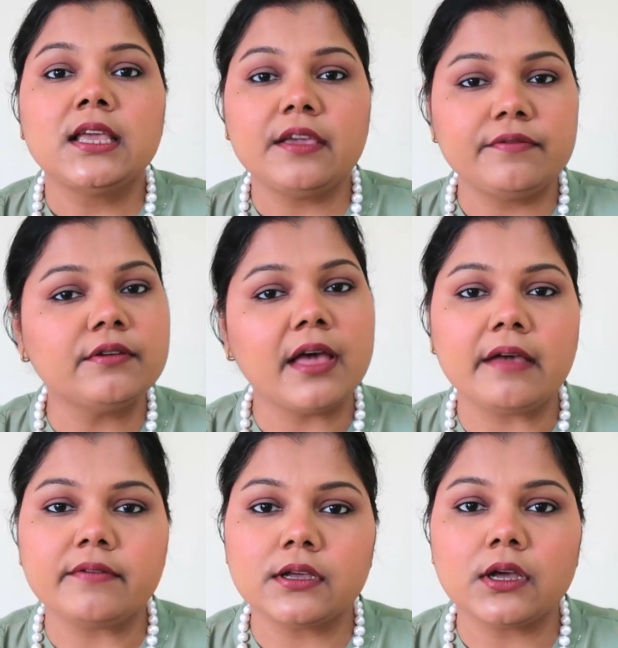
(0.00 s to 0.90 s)
If you
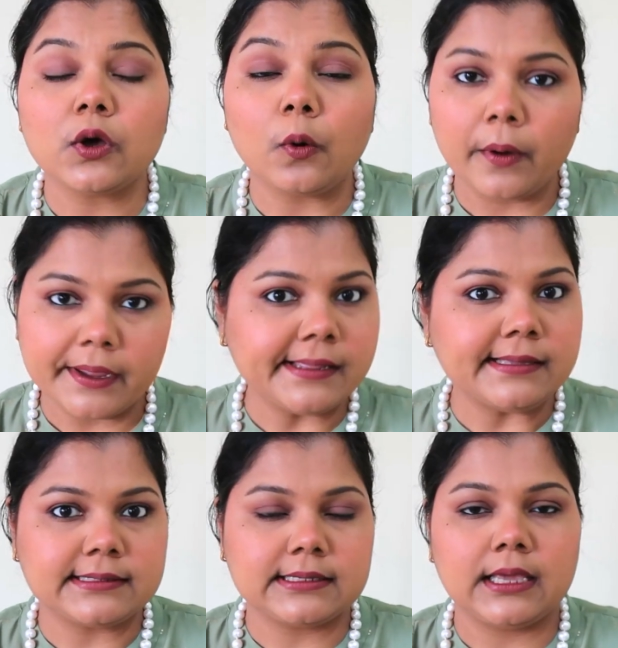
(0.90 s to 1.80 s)
have a
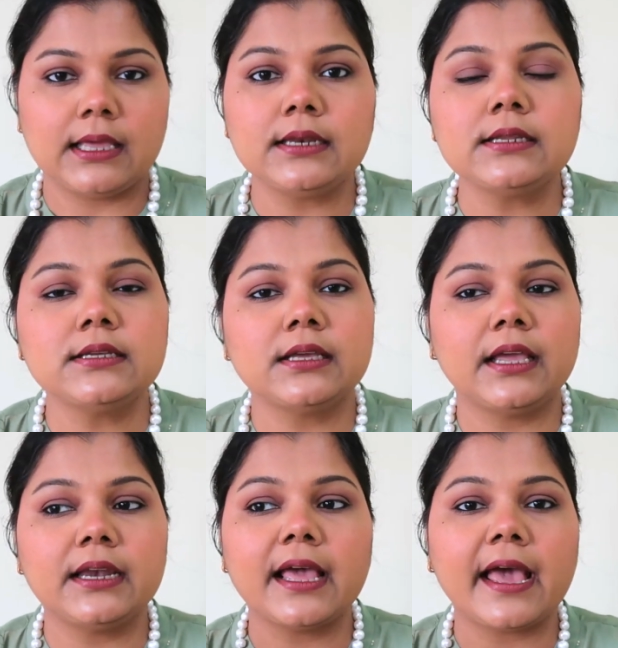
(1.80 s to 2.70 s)
oily skin,
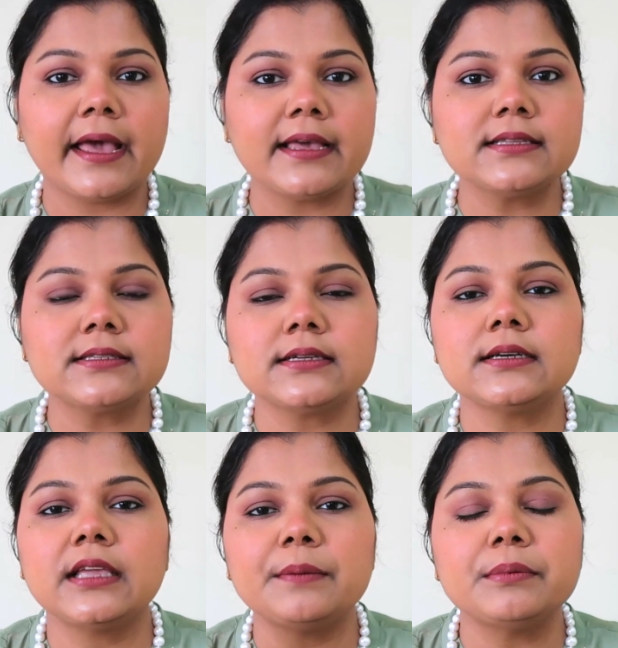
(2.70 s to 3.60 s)
it has
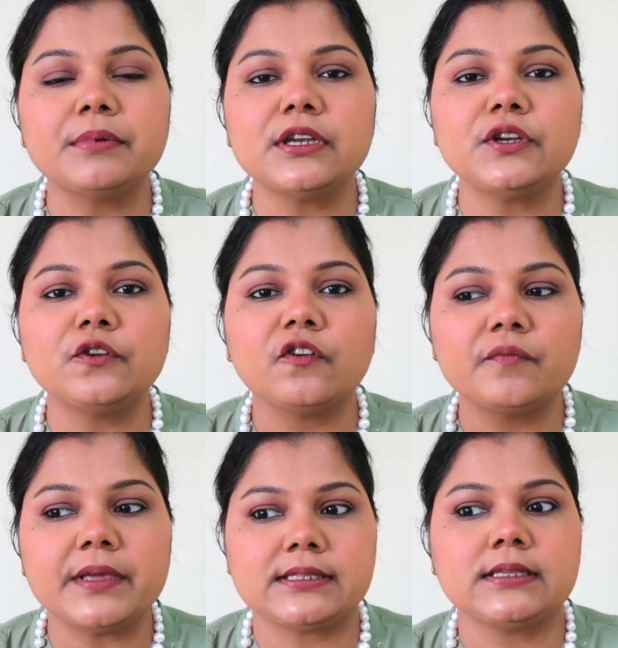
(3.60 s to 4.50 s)
a capability
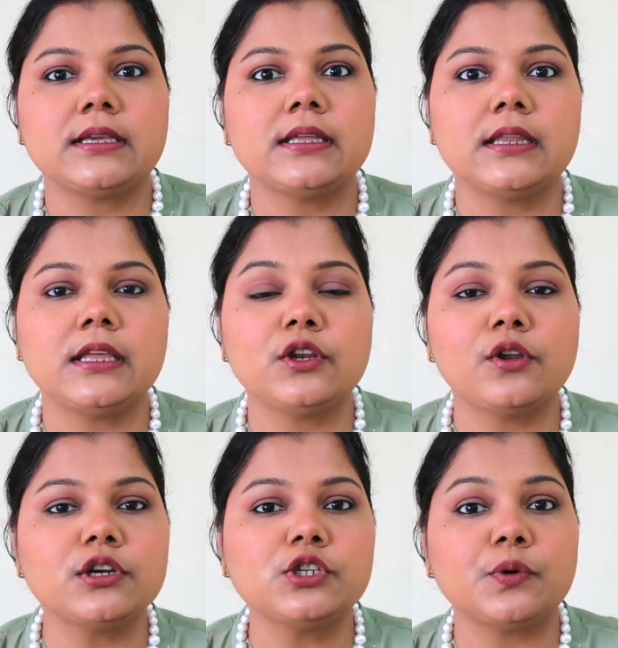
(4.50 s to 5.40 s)
of basically
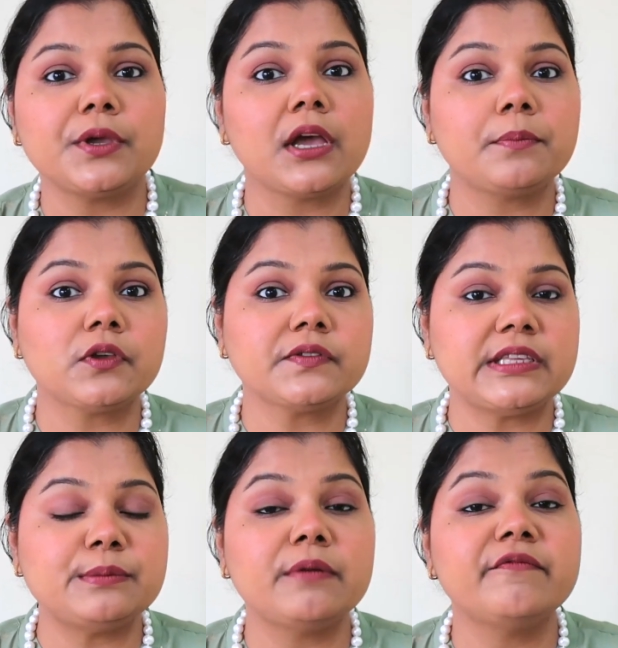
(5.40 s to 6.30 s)
not showing up your
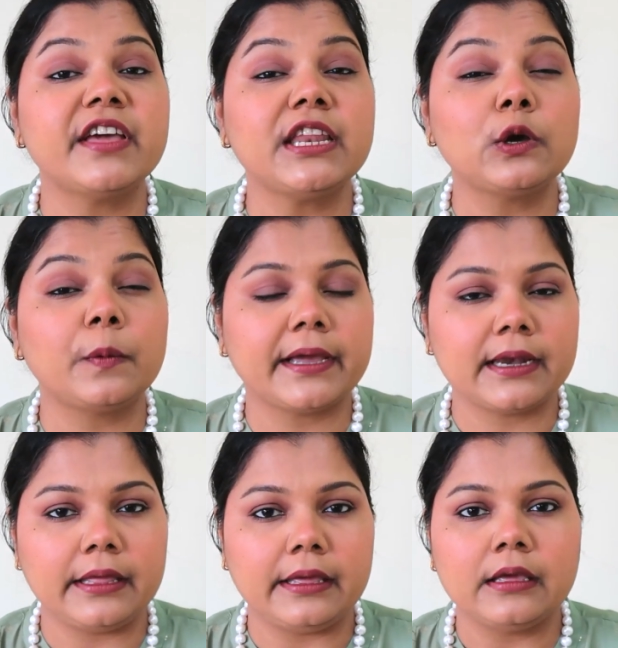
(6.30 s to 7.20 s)
sebum very
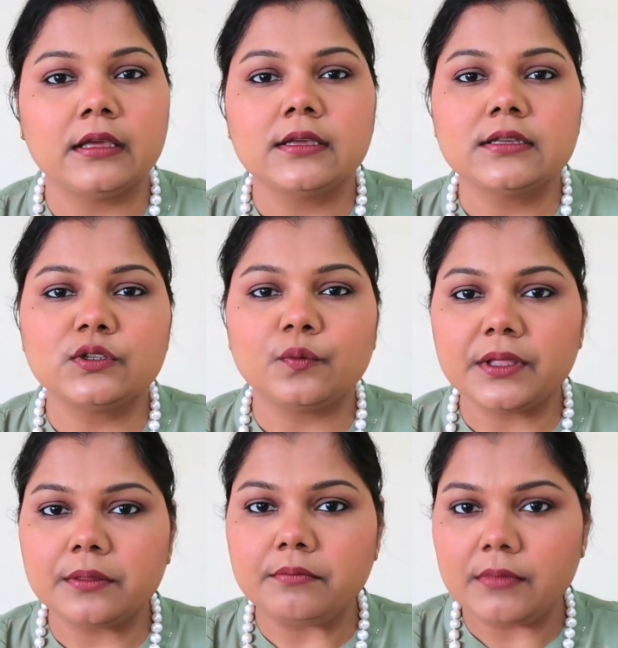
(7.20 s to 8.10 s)
quickly. So
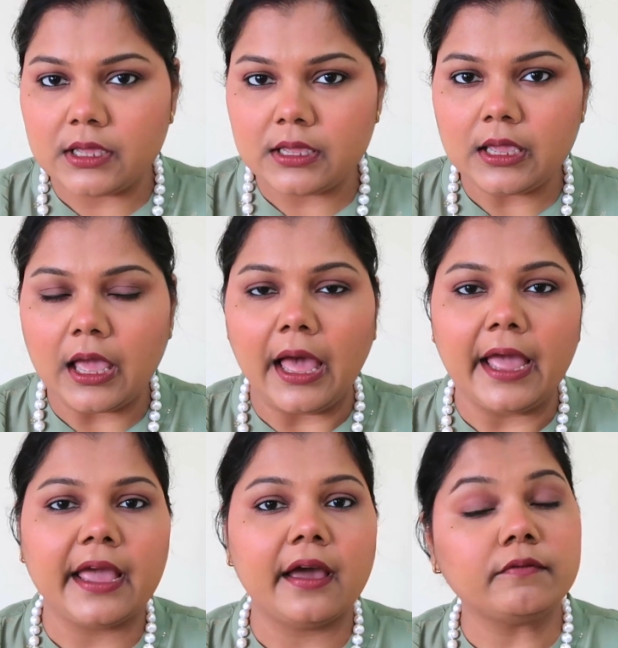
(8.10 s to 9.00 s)
with me,
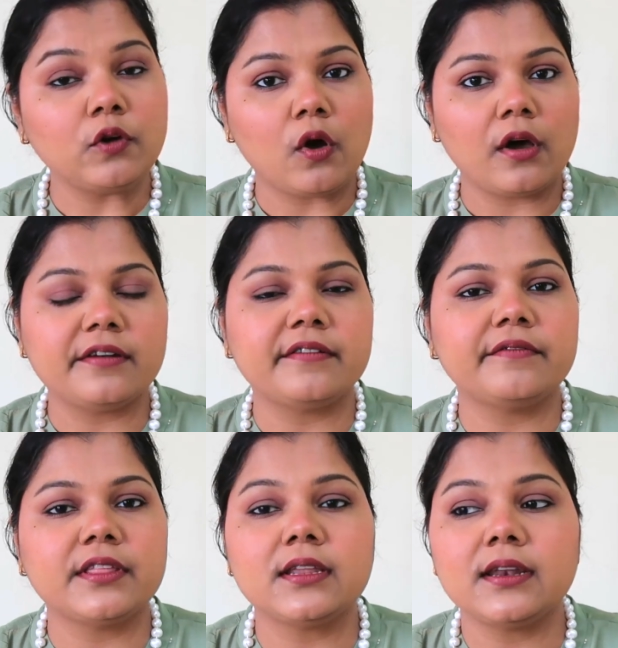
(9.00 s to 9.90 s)
I have
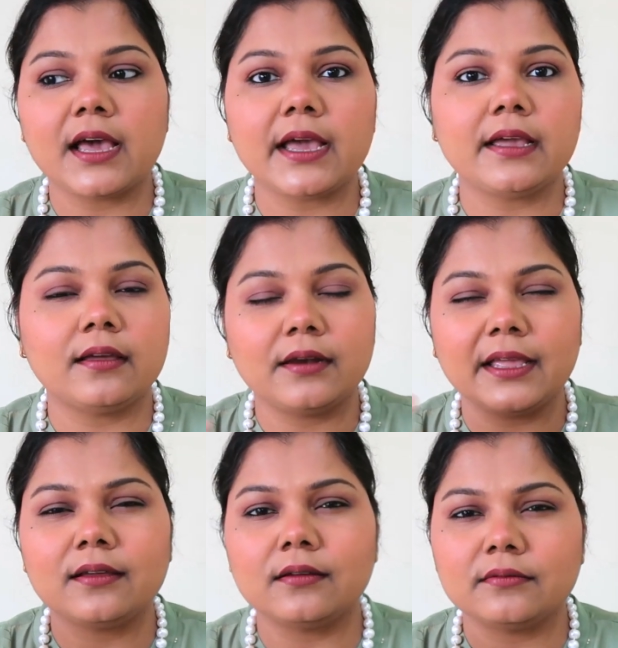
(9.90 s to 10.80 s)
gone with
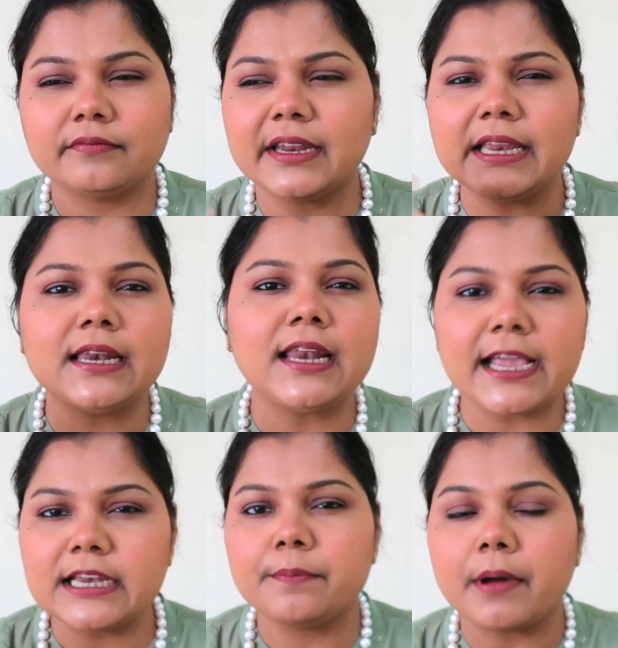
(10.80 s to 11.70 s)
a very
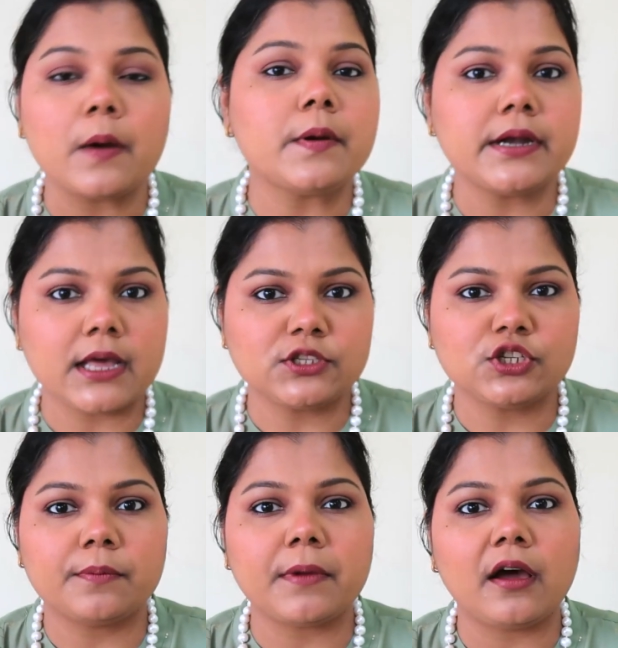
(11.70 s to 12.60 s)
light powder
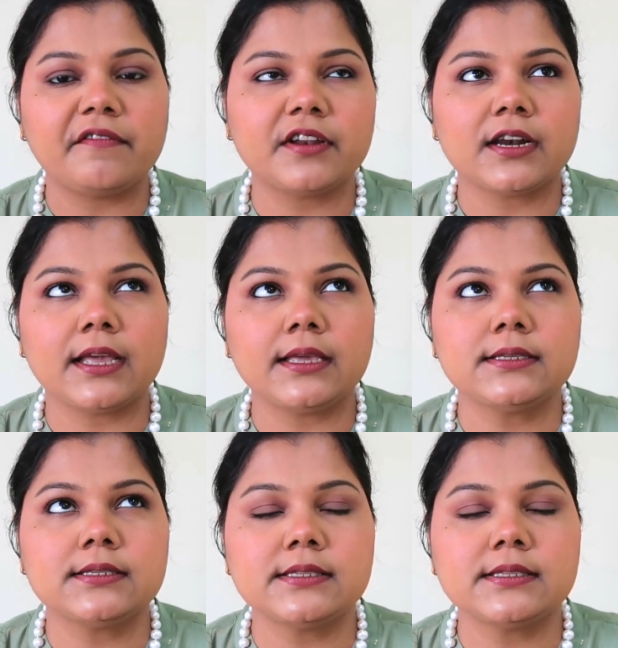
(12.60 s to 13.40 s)
touch up after like